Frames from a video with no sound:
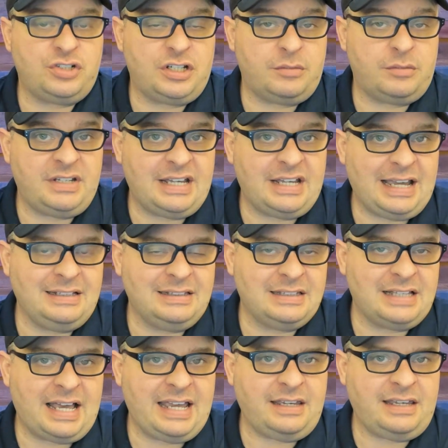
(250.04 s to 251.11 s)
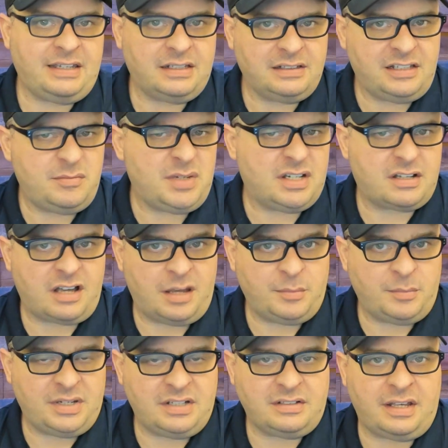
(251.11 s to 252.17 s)
you give me a like? Leave me a
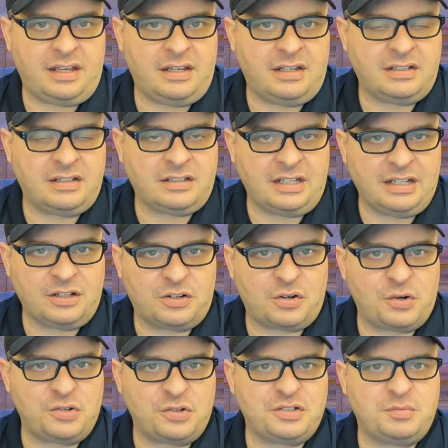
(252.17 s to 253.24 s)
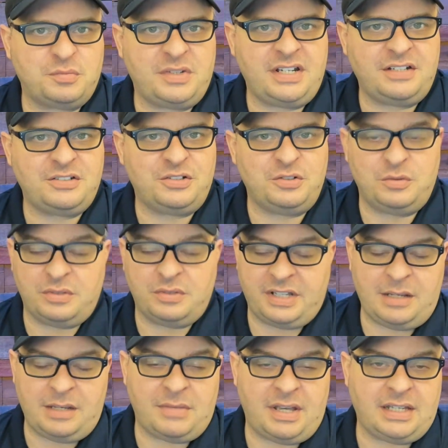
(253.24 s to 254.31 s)
comment. It encourages me to
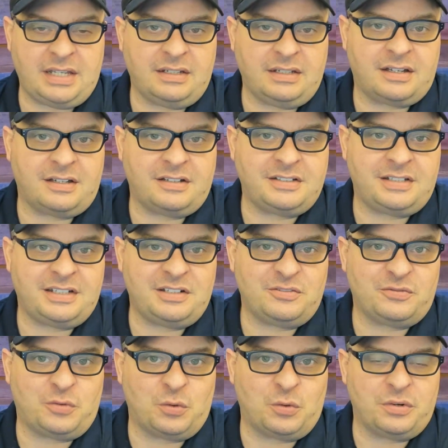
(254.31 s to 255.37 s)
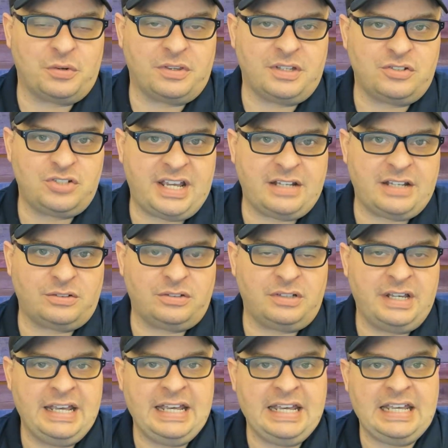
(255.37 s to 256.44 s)
keep making content for the channel.
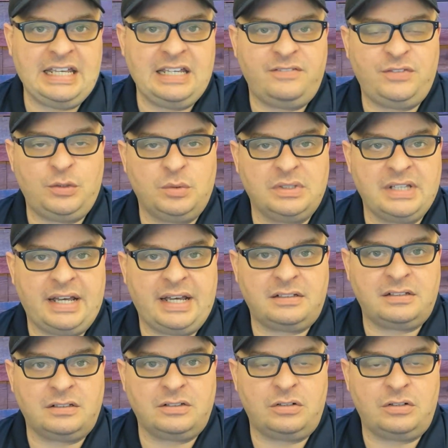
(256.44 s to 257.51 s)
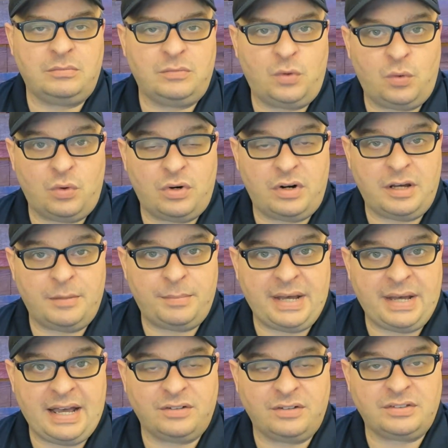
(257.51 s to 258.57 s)
If you would like to learn more
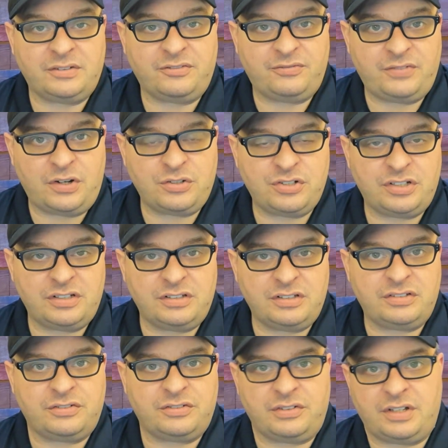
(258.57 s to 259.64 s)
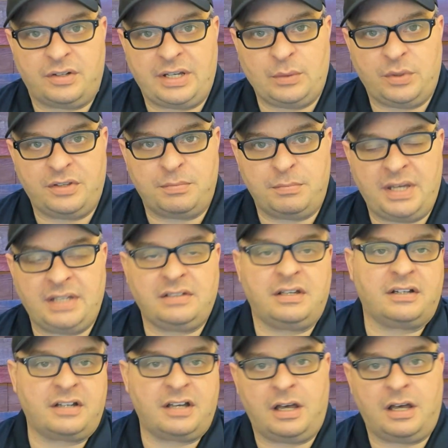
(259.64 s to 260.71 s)
about functions with
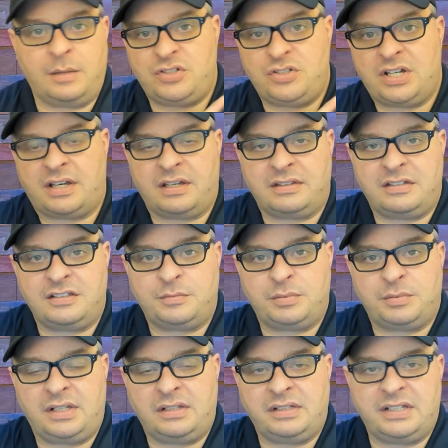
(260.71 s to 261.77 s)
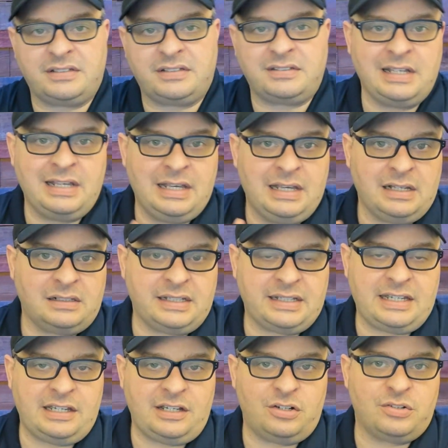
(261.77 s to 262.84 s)
Make.com, check out this playlist. Click
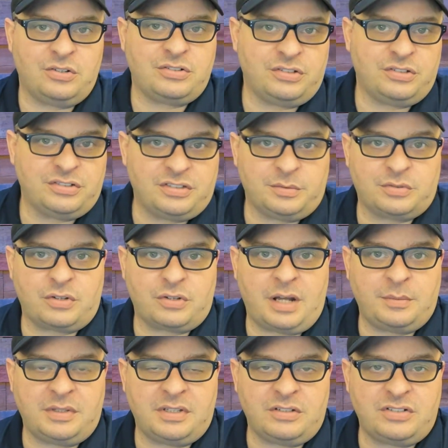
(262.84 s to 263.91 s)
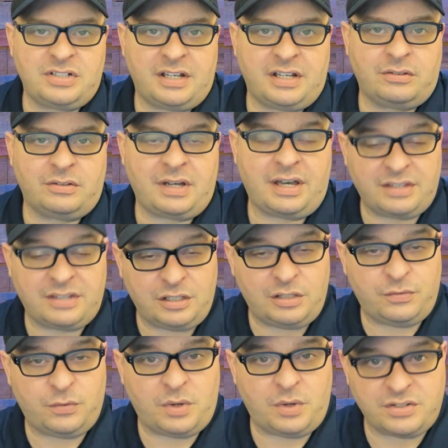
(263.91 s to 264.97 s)
here to subscribe to the channel. I thank you
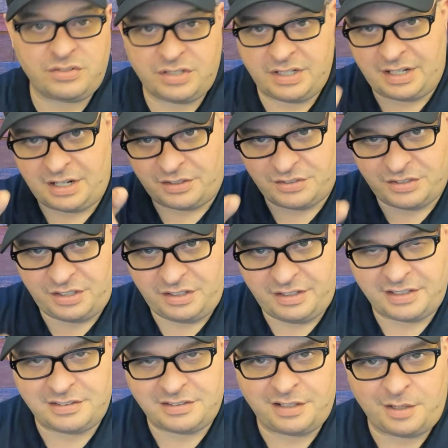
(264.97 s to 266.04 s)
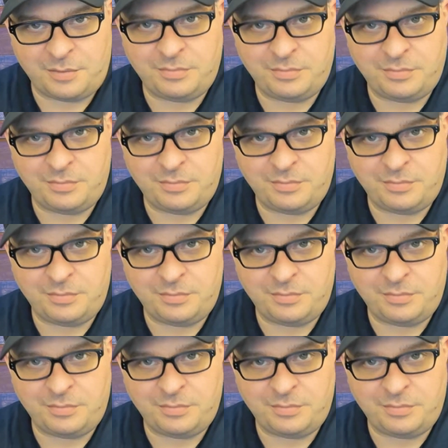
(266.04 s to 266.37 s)
for watching, and I'll see you next time.